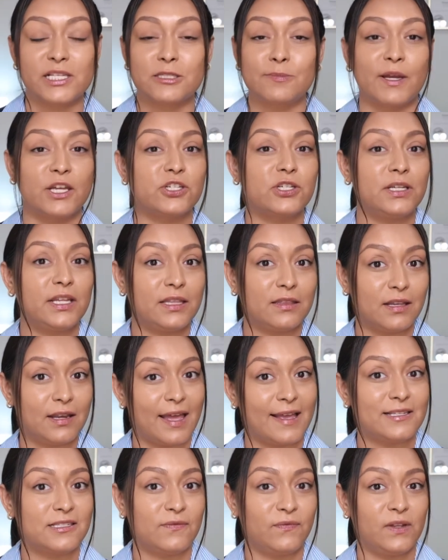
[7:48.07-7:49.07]
especially in the
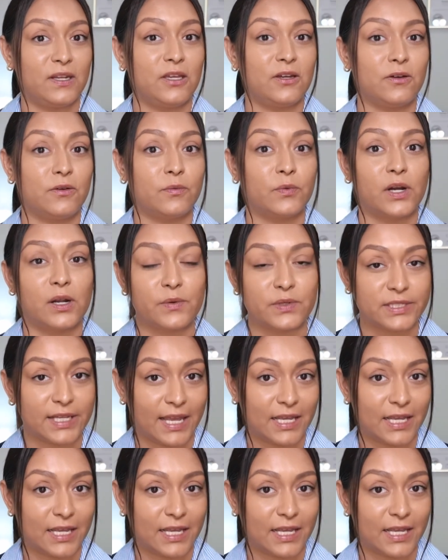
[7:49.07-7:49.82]
last video where I was